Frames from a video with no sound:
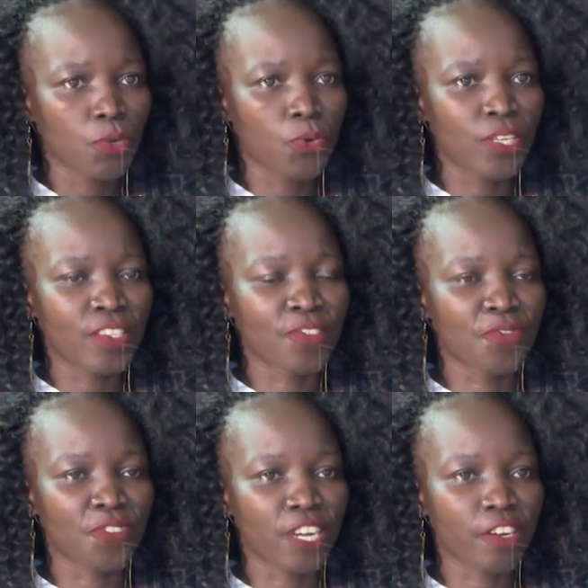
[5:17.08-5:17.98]
who
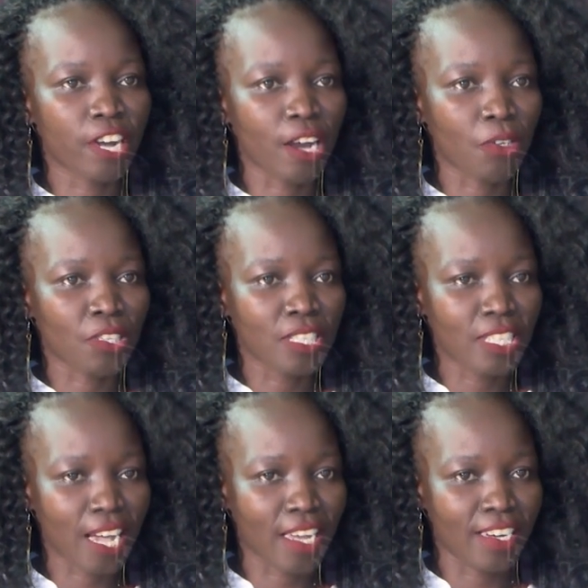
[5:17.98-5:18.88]
is very
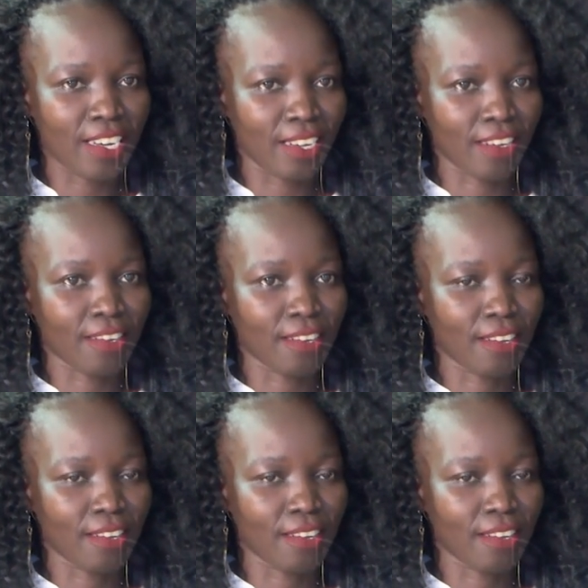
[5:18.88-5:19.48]
outstanding,